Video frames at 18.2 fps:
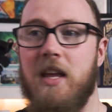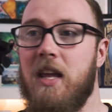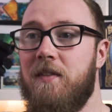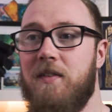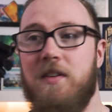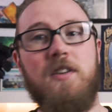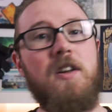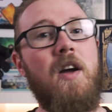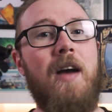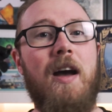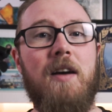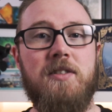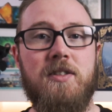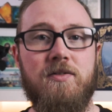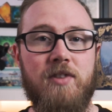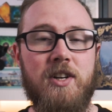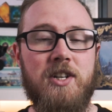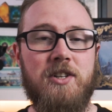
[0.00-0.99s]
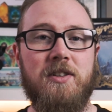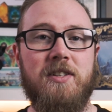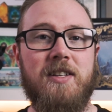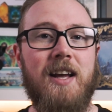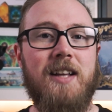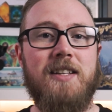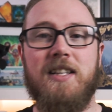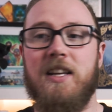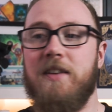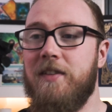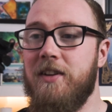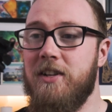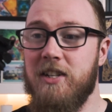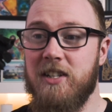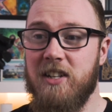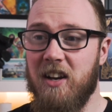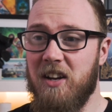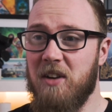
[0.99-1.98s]
If you know how to read your stats, if you
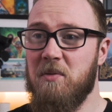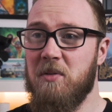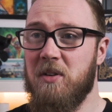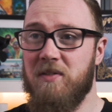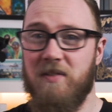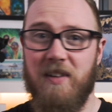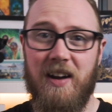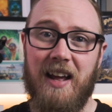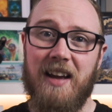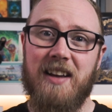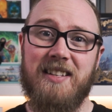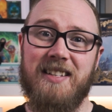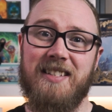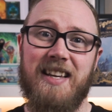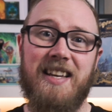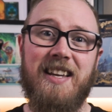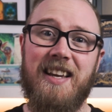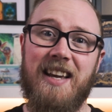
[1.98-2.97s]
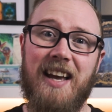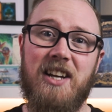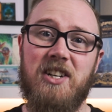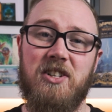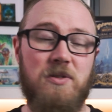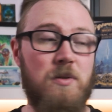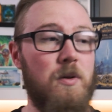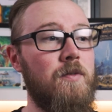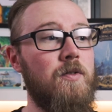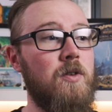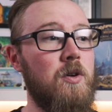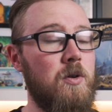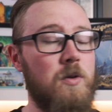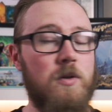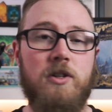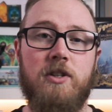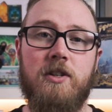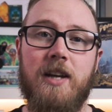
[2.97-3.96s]
just kind of want to relax and take it casual, of
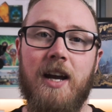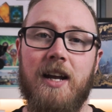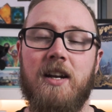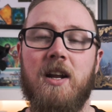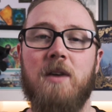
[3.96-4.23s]
course you can.